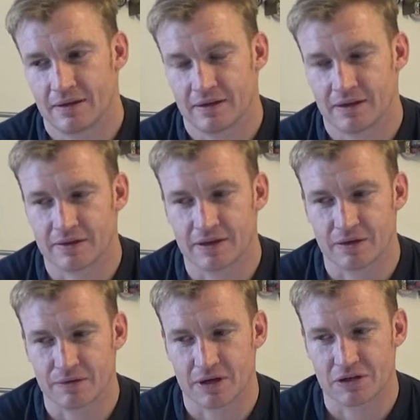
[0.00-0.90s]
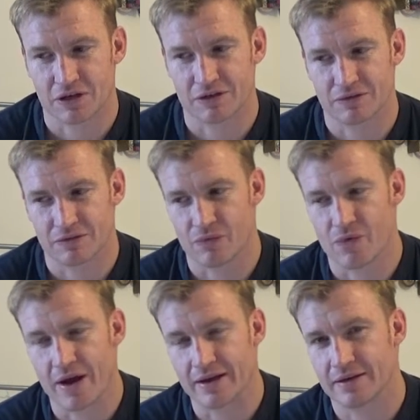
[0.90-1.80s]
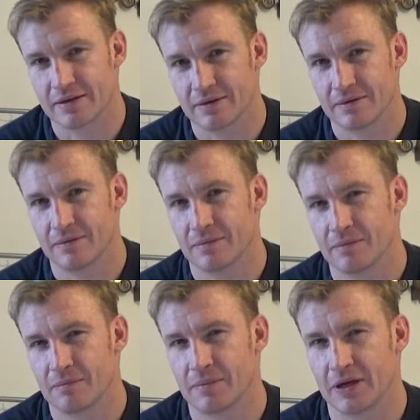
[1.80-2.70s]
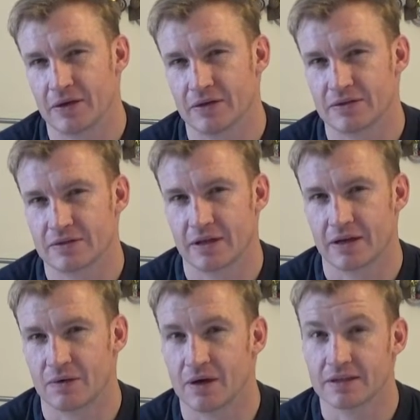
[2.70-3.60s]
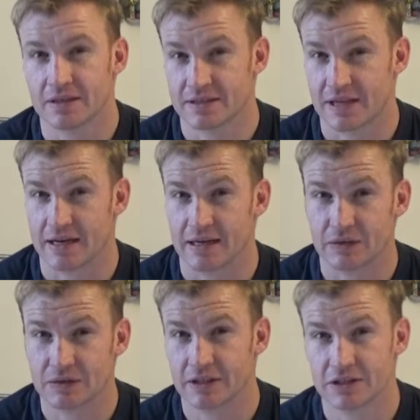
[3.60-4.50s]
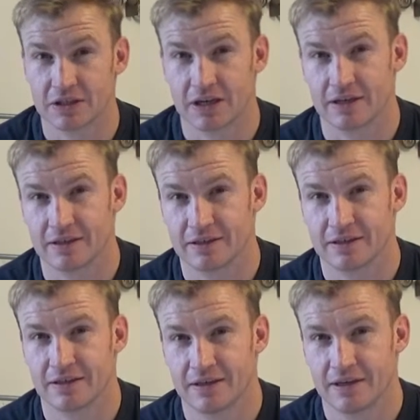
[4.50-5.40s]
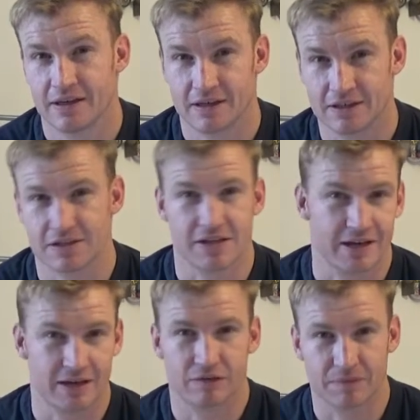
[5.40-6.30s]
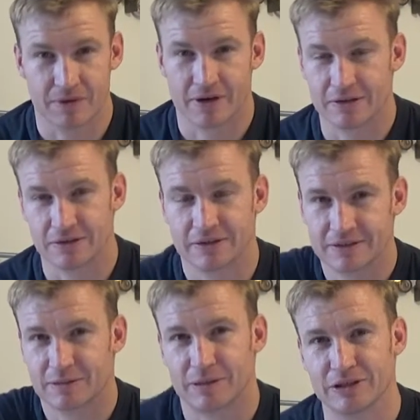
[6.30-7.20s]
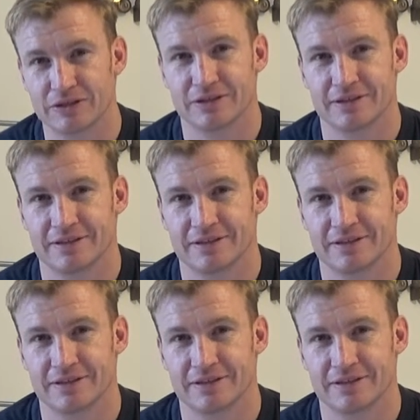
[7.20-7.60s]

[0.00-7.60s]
I think I chose red because they're quite stand-outish, and I like to stand out from the crowd, I suppose.